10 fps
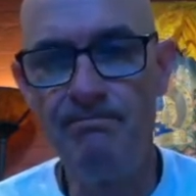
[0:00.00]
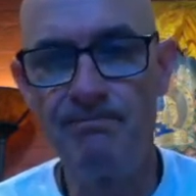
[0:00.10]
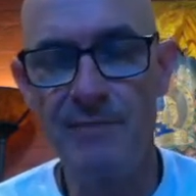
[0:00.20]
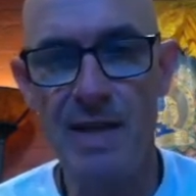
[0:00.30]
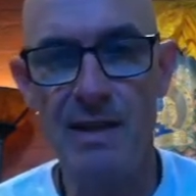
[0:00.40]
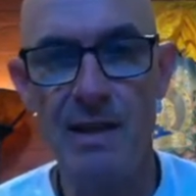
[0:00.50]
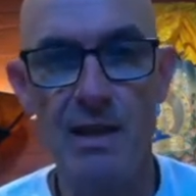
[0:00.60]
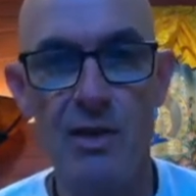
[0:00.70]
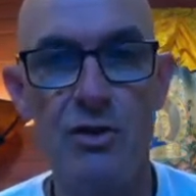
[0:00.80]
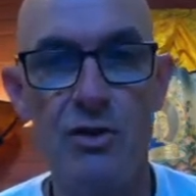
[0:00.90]
Taking
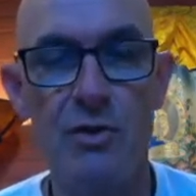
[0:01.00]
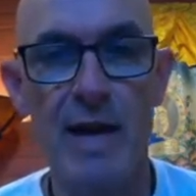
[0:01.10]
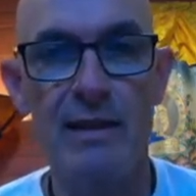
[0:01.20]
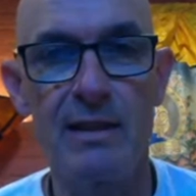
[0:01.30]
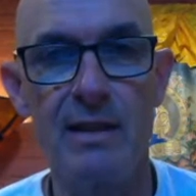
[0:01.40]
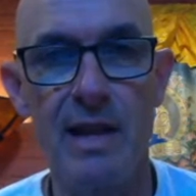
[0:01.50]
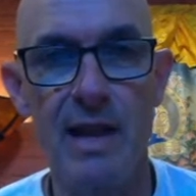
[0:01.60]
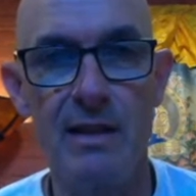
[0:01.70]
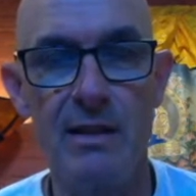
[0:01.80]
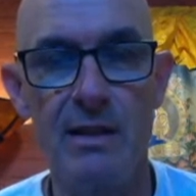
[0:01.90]
in directly
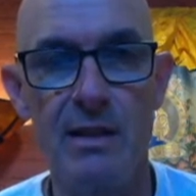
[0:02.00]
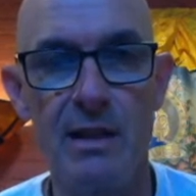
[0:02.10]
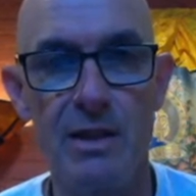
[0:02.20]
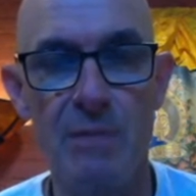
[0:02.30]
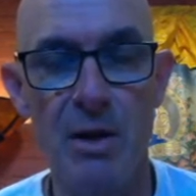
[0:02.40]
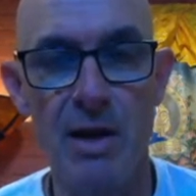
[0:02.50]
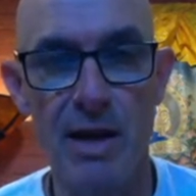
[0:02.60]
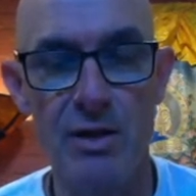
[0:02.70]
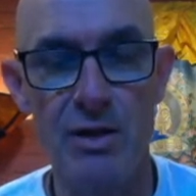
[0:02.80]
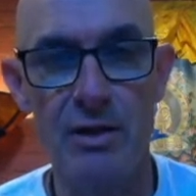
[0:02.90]
and
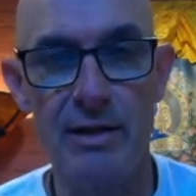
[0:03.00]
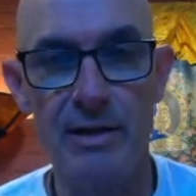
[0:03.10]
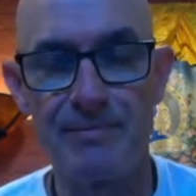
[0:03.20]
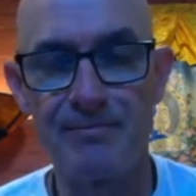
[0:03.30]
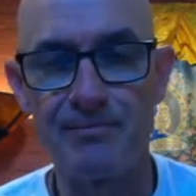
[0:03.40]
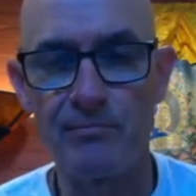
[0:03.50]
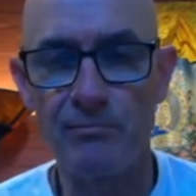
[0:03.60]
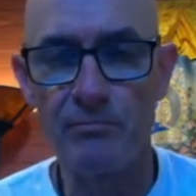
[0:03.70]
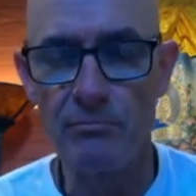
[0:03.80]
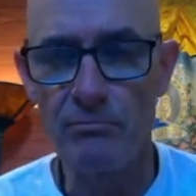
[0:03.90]
experientially.
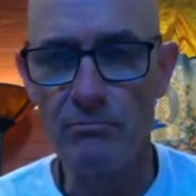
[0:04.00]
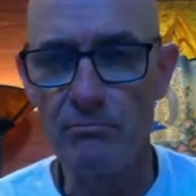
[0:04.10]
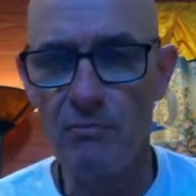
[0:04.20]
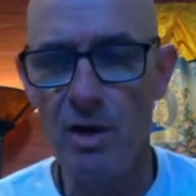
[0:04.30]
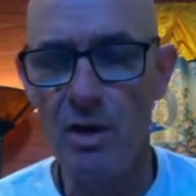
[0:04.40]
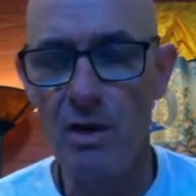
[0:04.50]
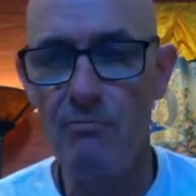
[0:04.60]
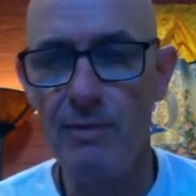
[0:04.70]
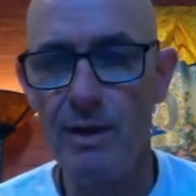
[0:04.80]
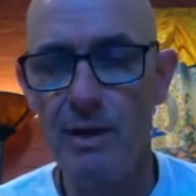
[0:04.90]

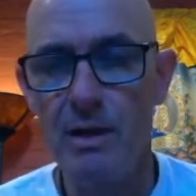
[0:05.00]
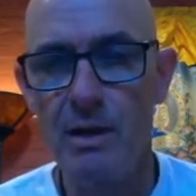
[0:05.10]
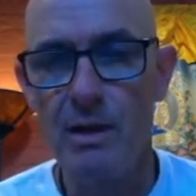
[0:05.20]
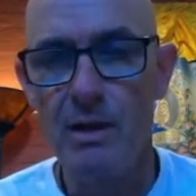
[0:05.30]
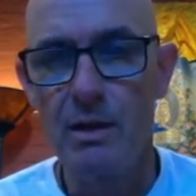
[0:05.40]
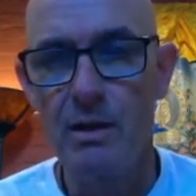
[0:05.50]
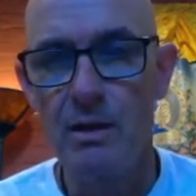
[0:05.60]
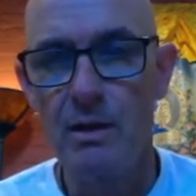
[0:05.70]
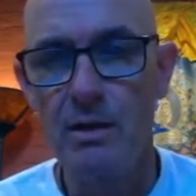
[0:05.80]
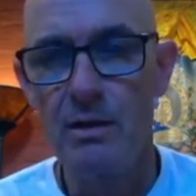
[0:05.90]

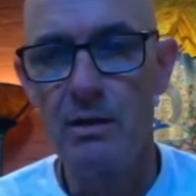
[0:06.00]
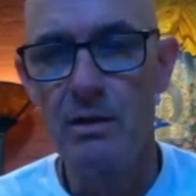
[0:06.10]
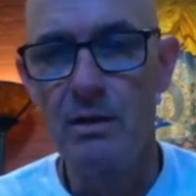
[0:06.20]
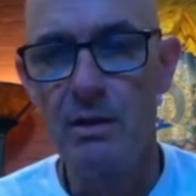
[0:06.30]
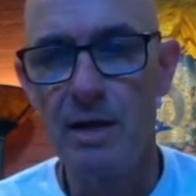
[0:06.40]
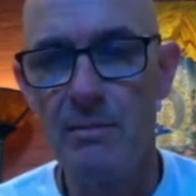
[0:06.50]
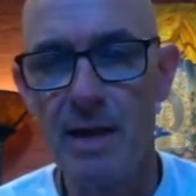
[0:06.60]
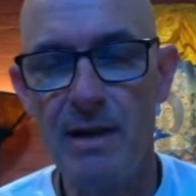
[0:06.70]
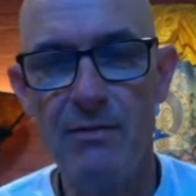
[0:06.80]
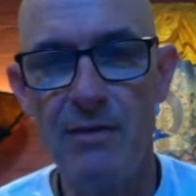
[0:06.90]
I might
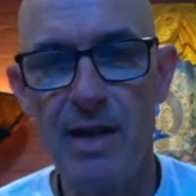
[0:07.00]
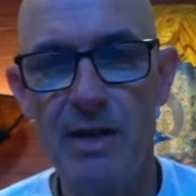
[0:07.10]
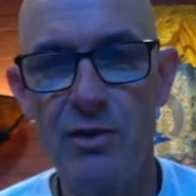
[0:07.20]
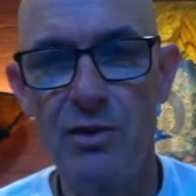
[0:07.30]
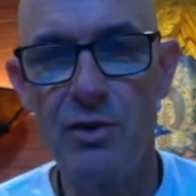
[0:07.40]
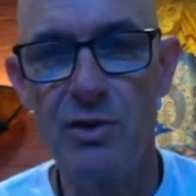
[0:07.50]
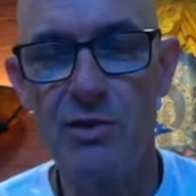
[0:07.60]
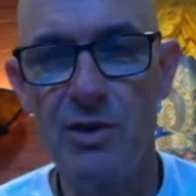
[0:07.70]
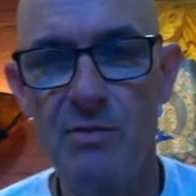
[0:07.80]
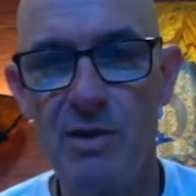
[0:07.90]
invite you, it
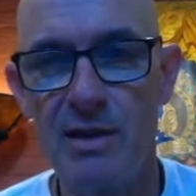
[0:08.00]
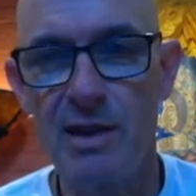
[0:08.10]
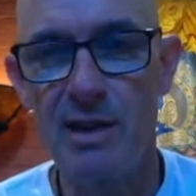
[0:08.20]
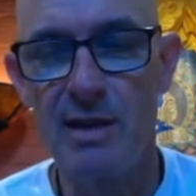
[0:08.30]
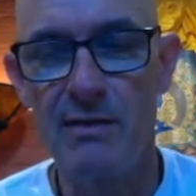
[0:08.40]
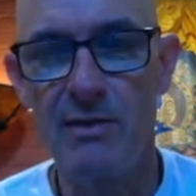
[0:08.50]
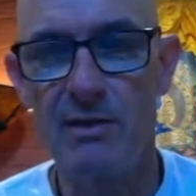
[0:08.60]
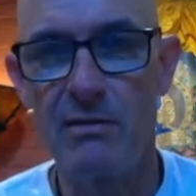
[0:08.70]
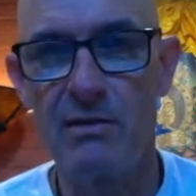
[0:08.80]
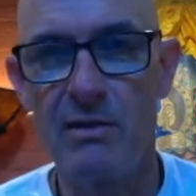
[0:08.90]
seems like kind of
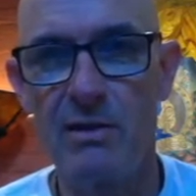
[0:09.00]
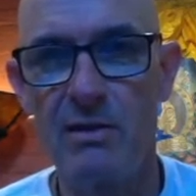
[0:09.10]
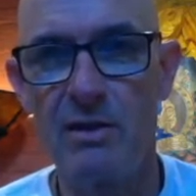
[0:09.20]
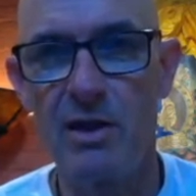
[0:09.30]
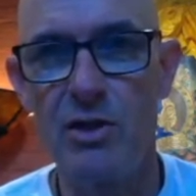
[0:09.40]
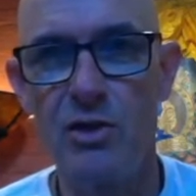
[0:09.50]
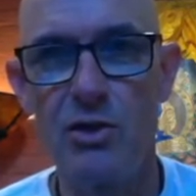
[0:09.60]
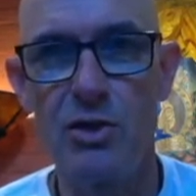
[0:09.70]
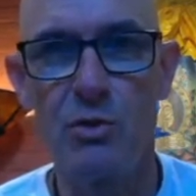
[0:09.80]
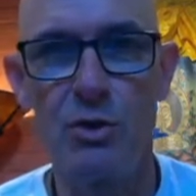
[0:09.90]
an
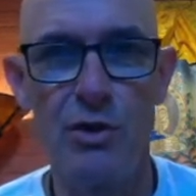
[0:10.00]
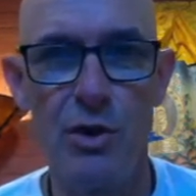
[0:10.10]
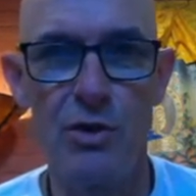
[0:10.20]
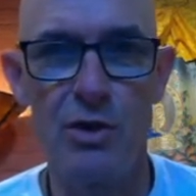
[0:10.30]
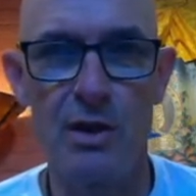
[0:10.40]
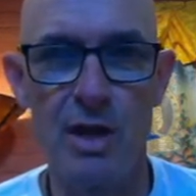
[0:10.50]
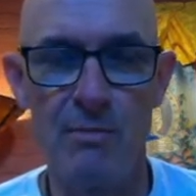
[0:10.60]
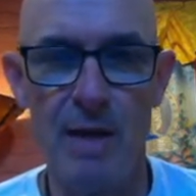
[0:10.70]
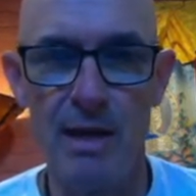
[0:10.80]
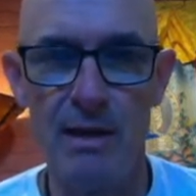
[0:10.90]
unusual notion, I
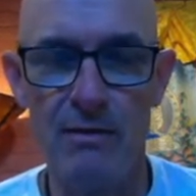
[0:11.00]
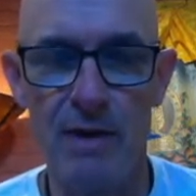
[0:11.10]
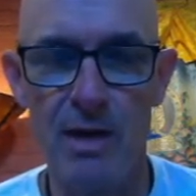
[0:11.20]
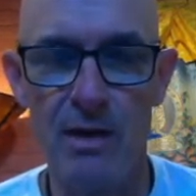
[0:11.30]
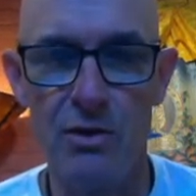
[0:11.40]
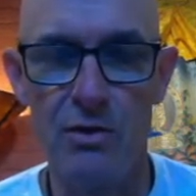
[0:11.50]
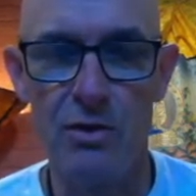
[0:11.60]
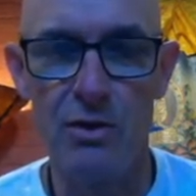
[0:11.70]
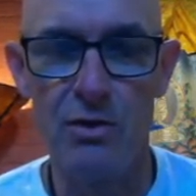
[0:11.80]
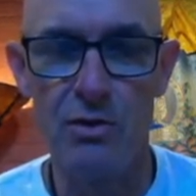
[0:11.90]
might invite you
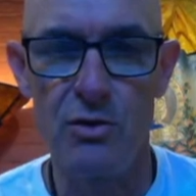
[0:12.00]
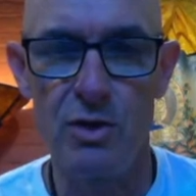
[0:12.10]
to